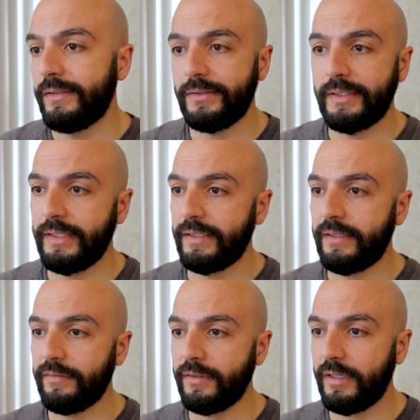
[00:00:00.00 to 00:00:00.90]
Okay,
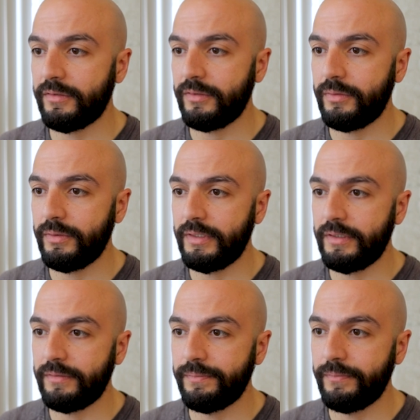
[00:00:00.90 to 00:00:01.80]
cover the cost of
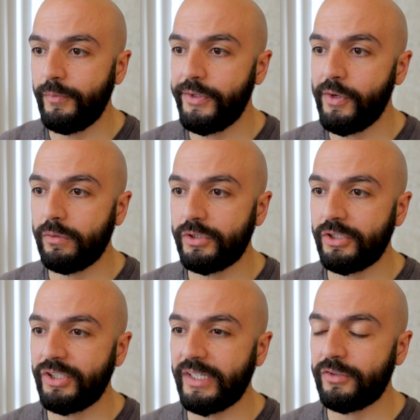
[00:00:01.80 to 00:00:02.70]
utilities. We don't
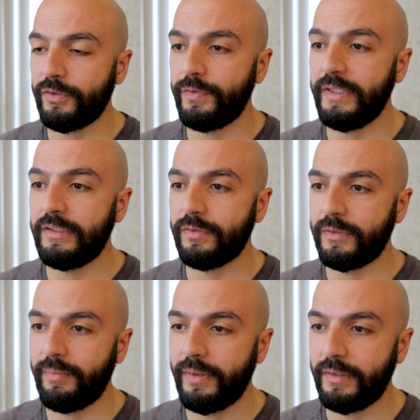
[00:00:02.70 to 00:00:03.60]
charge extra fees for
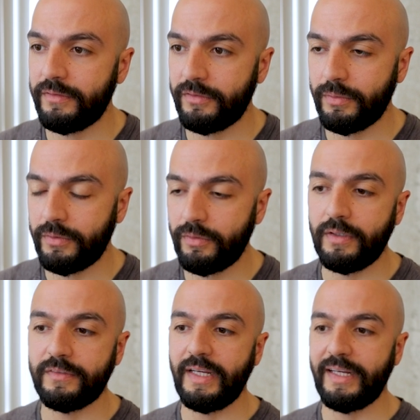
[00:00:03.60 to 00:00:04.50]
deposits or
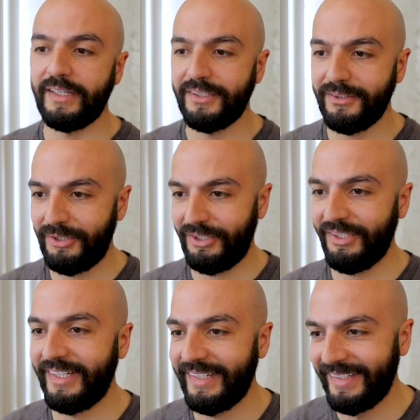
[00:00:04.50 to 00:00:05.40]
withdrawals. Yeah, you
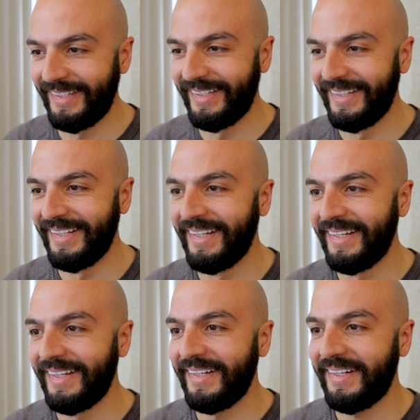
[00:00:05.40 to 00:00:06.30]
shouldn't.
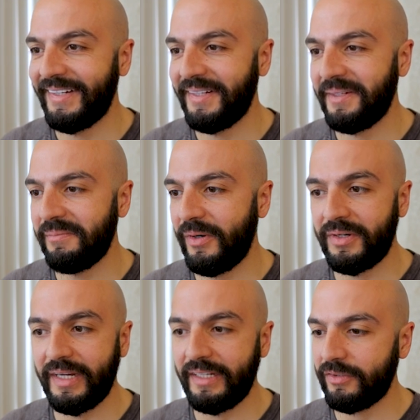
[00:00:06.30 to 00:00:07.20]

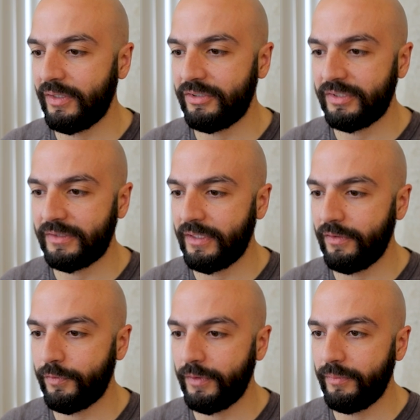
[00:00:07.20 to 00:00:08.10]
Okay, so I'll just
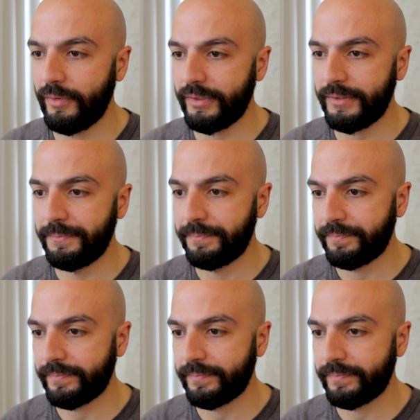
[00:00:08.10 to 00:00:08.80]
confirm order.